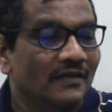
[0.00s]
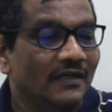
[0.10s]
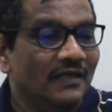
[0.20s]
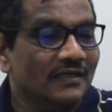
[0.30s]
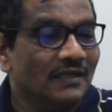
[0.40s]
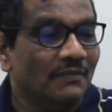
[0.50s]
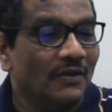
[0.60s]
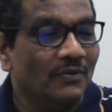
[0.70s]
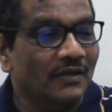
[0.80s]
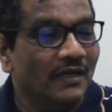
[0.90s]
It is
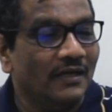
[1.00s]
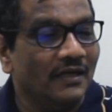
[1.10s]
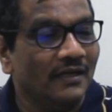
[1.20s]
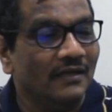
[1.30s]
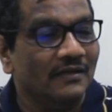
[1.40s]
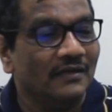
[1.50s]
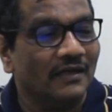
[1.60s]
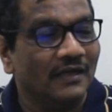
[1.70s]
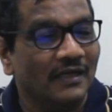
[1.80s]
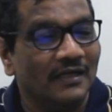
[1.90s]
about getting
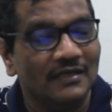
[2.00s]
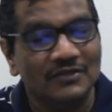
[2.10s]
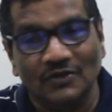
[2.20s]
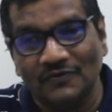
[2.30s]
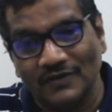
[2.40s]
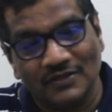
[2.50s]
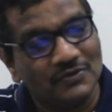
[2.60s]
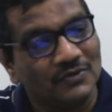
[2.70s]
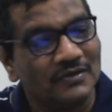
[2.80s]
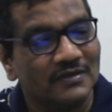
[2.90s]
a range of
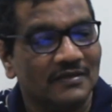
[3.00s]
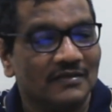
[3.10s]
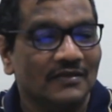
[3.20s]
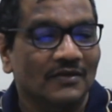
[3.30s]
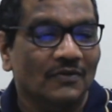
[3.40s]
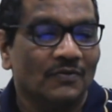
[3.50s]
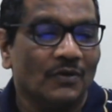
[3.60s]
resources